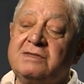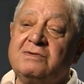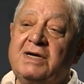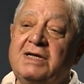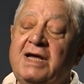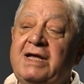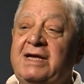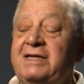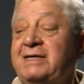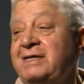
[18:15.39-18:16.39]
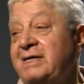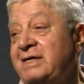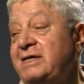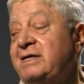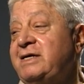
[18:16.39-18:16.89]
Well, and
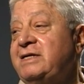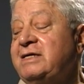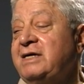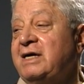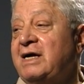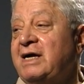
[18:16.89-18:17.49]
another thing,